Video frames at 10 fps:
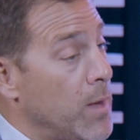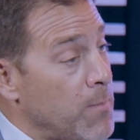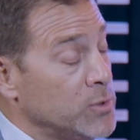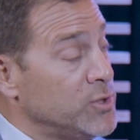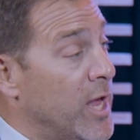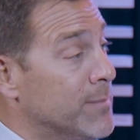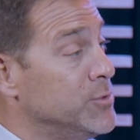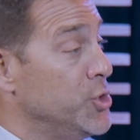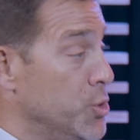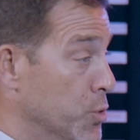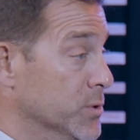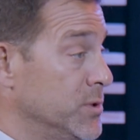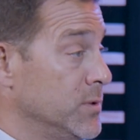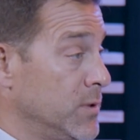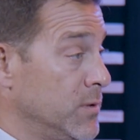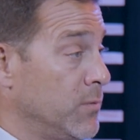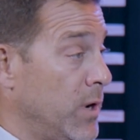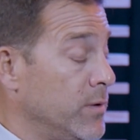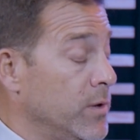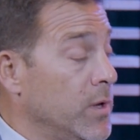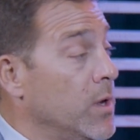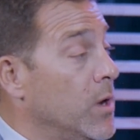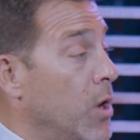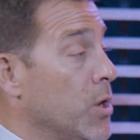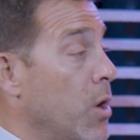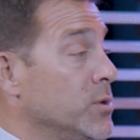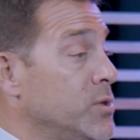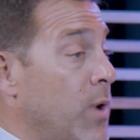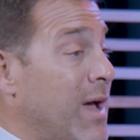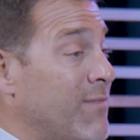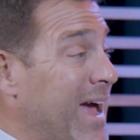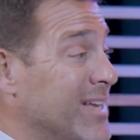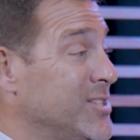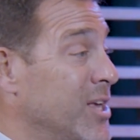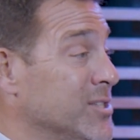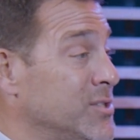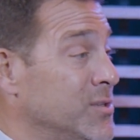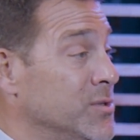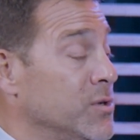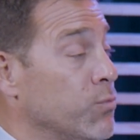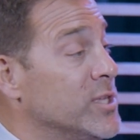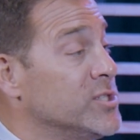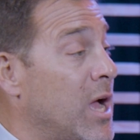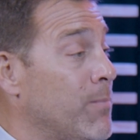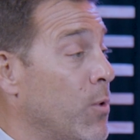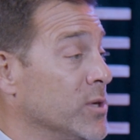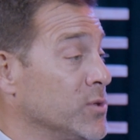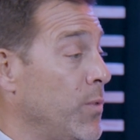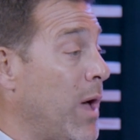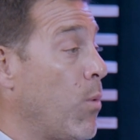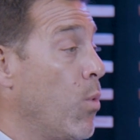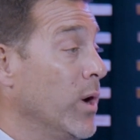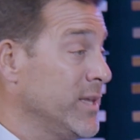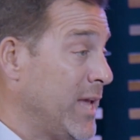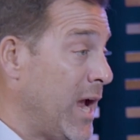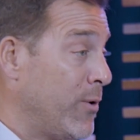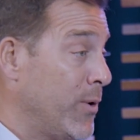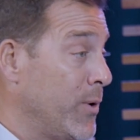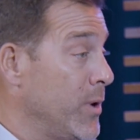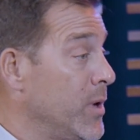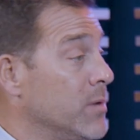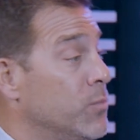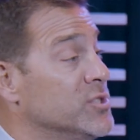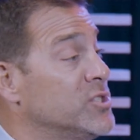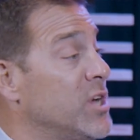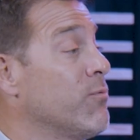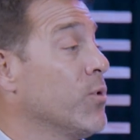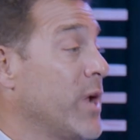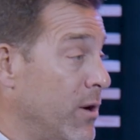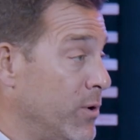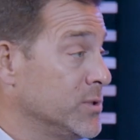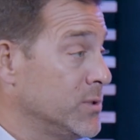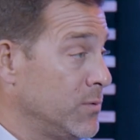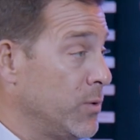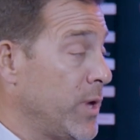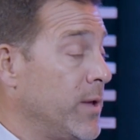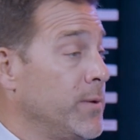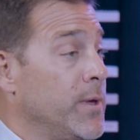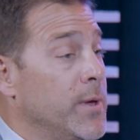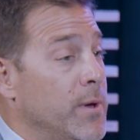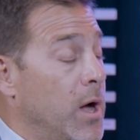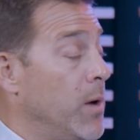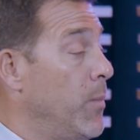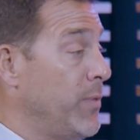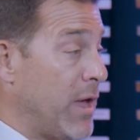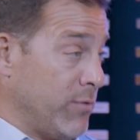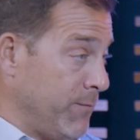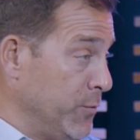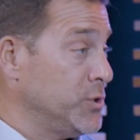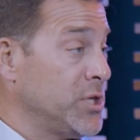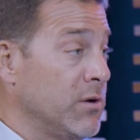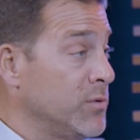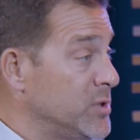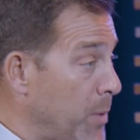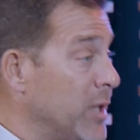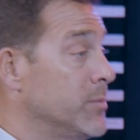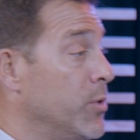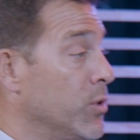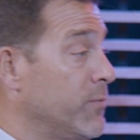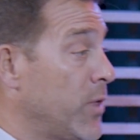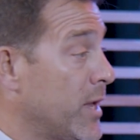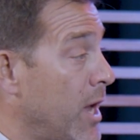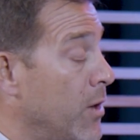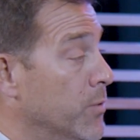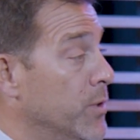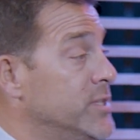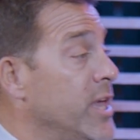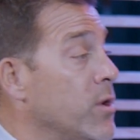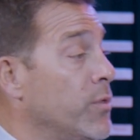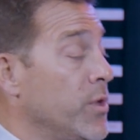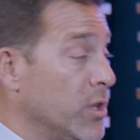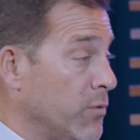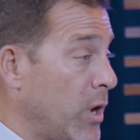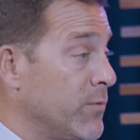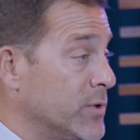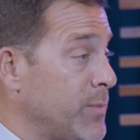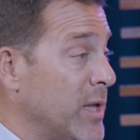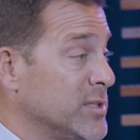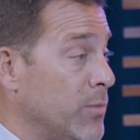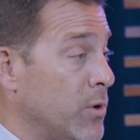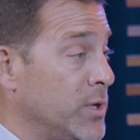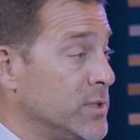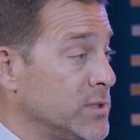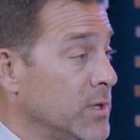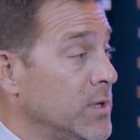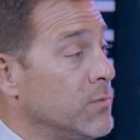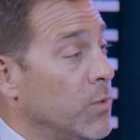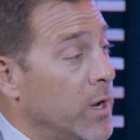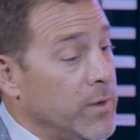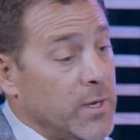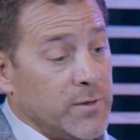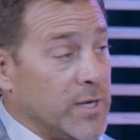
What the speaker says: And most MGUs, right, are going to have access to write stop loss on not one carrier, but several carriers, okay? And they have the fiduciary responsibility for that carrier. They take on the underwriting responsibilities, right?